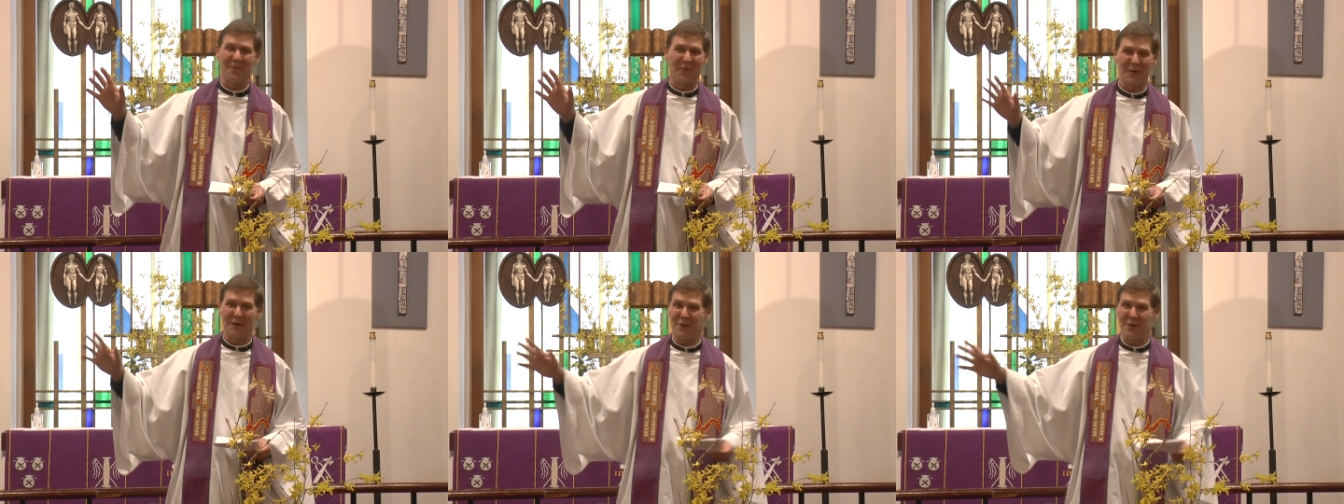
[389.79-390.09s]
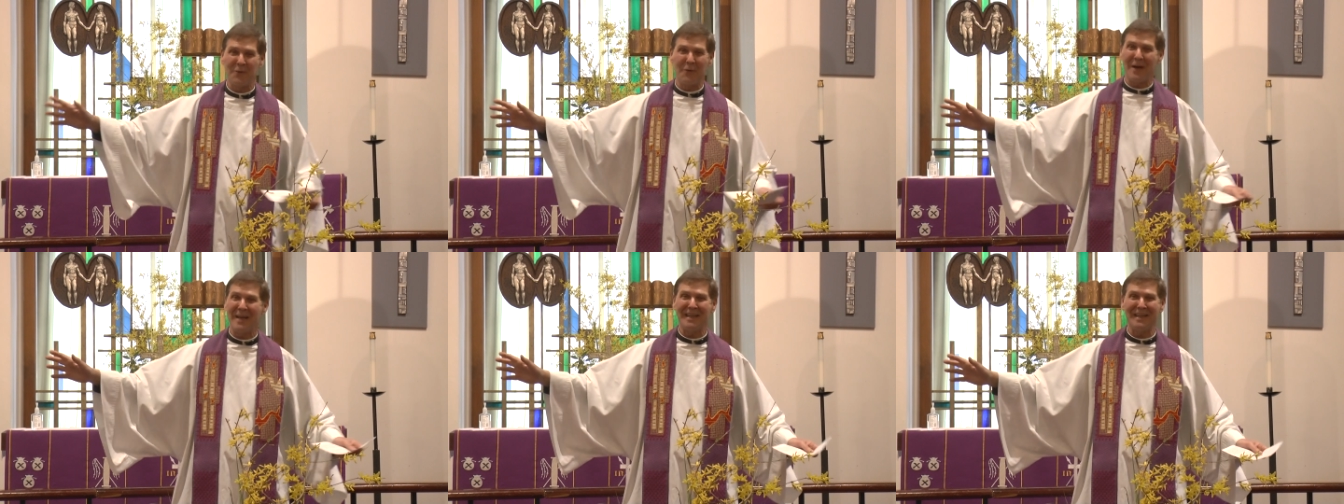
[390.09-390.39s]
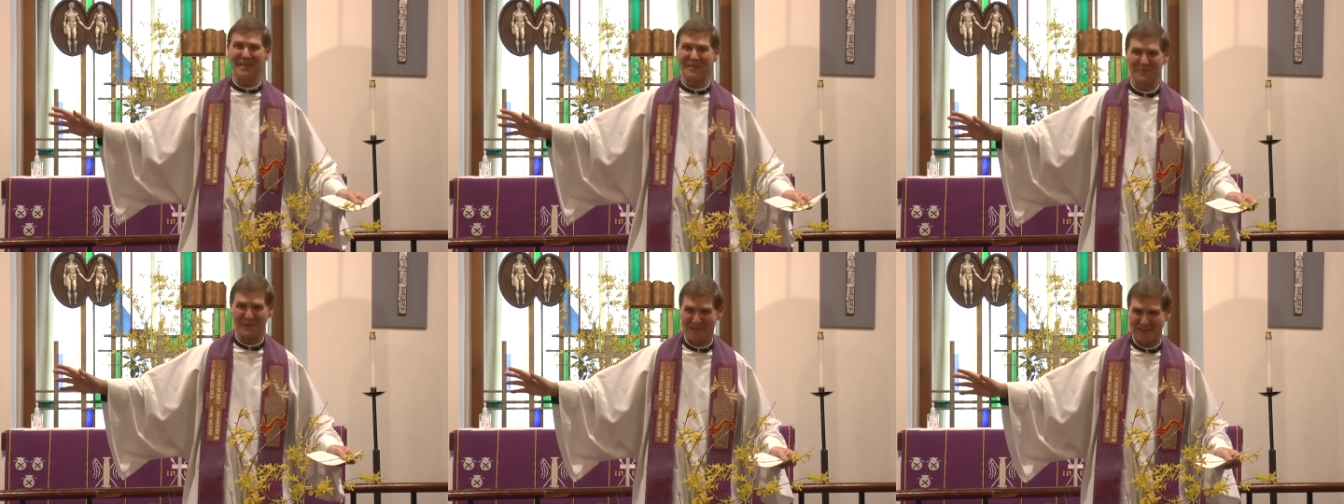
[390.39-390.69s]
for the
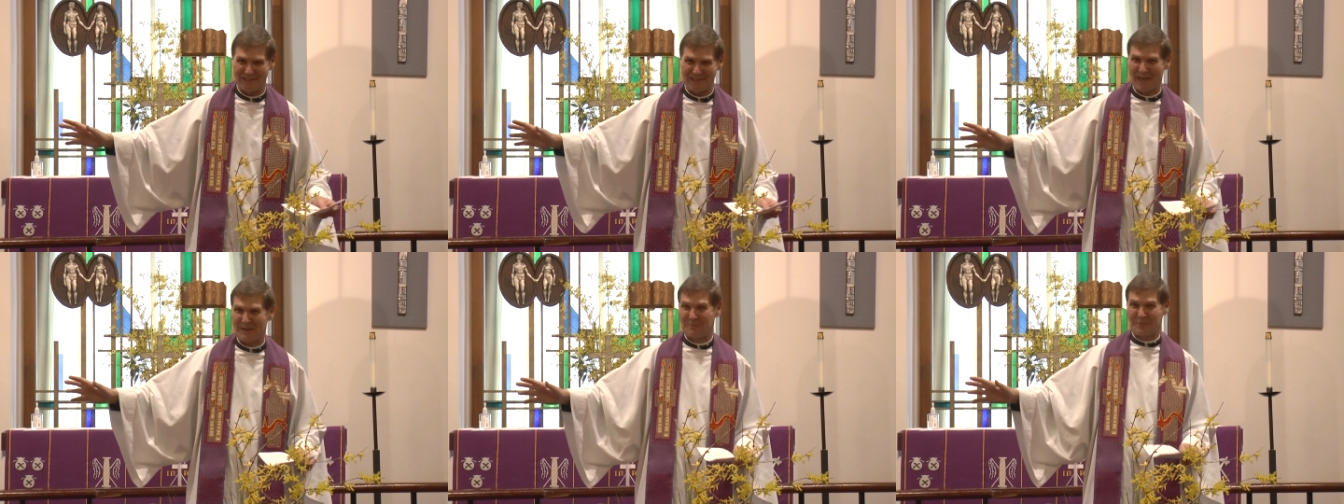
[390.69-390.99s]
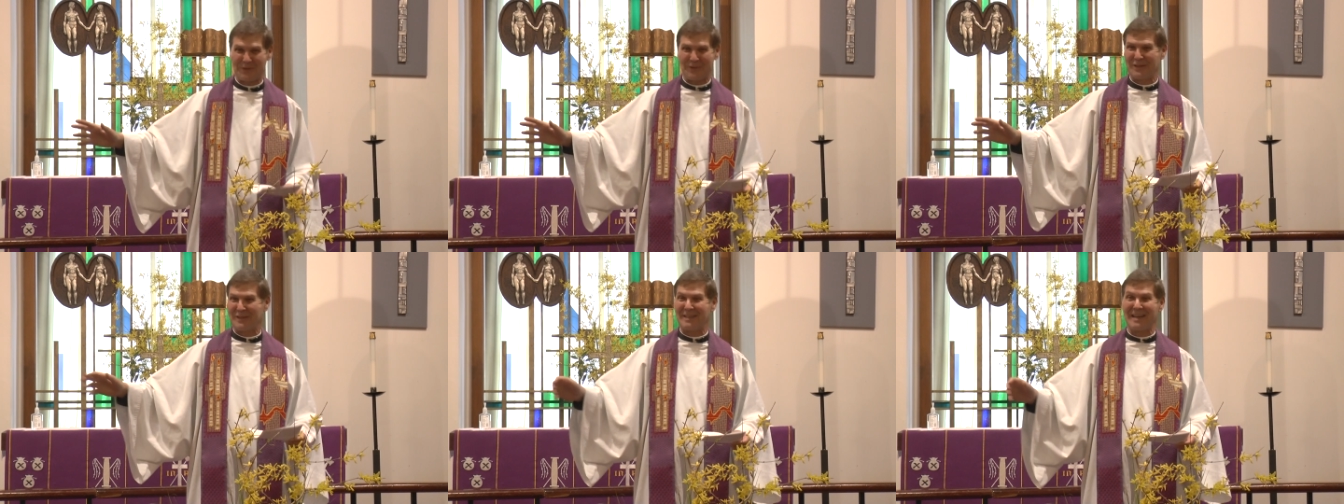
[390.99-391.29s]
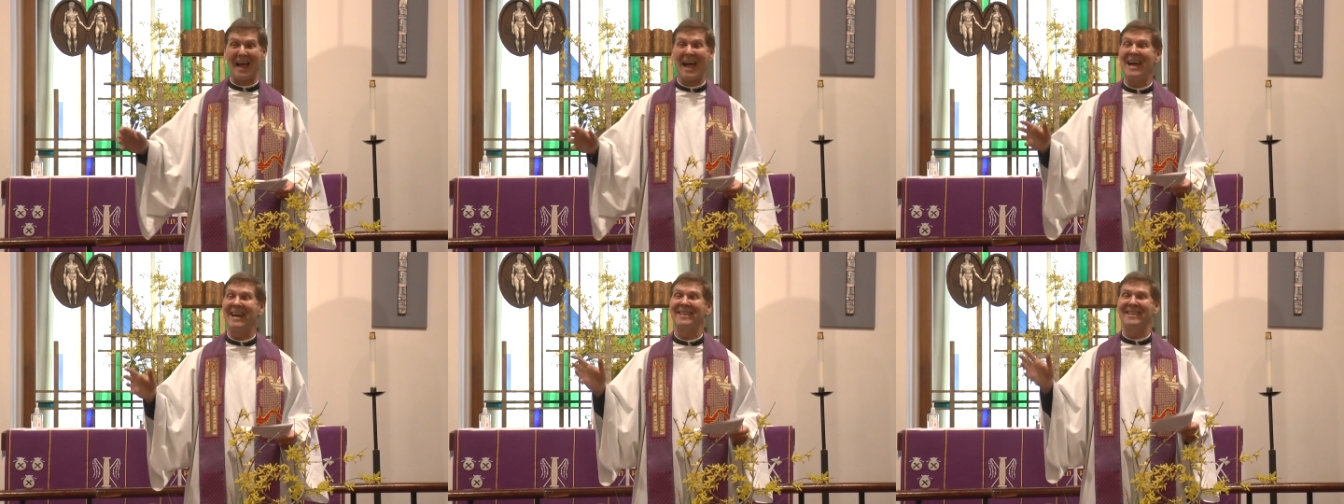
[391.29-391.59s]
wedding reception
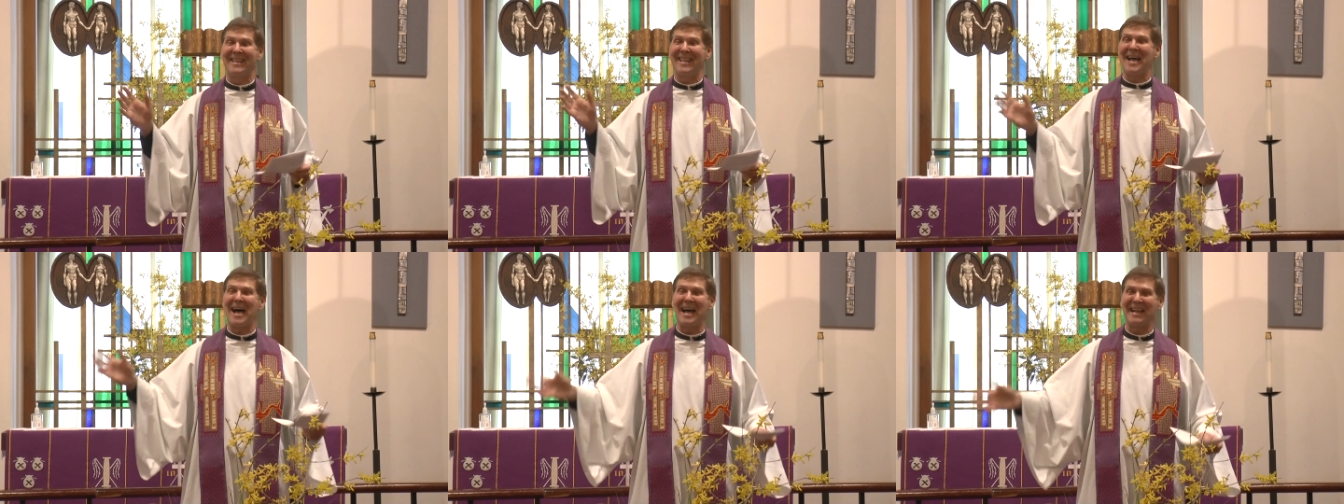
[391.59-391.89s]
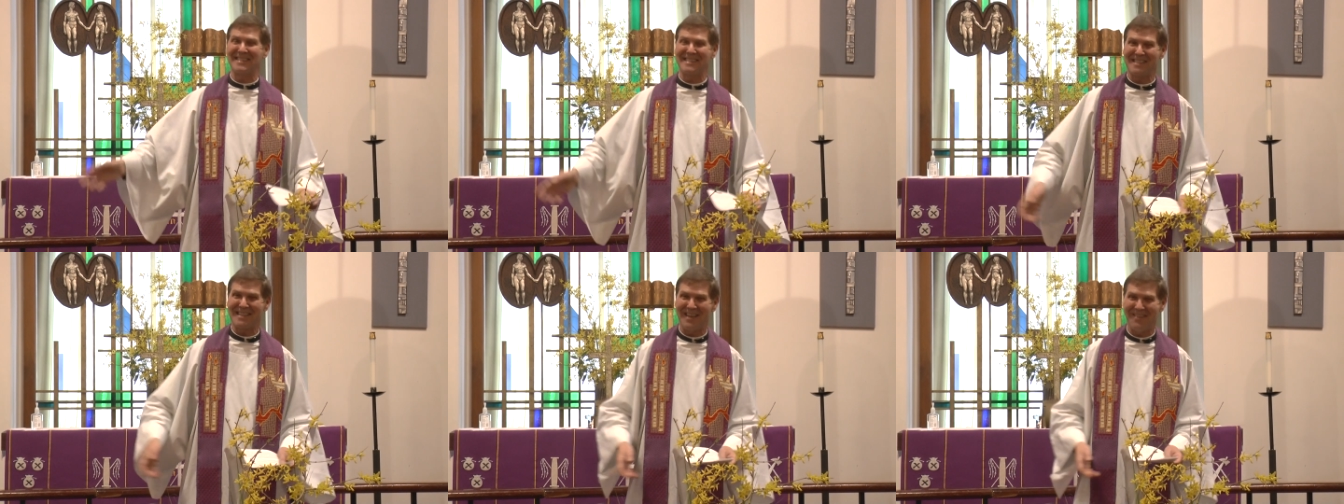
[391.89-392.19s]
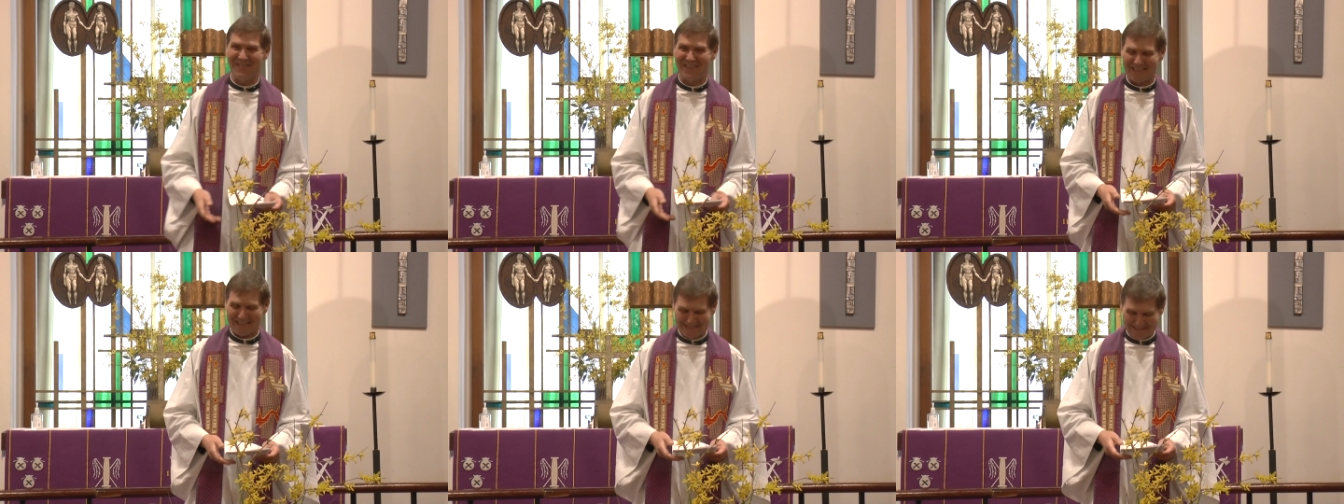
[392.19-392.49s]
and lots
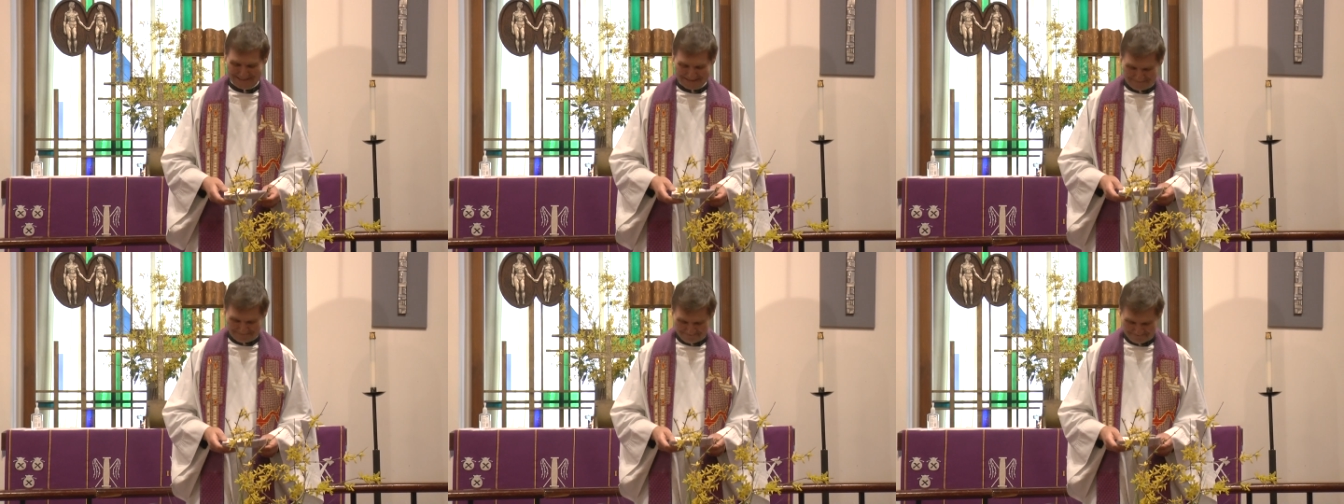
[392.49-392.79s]
of it.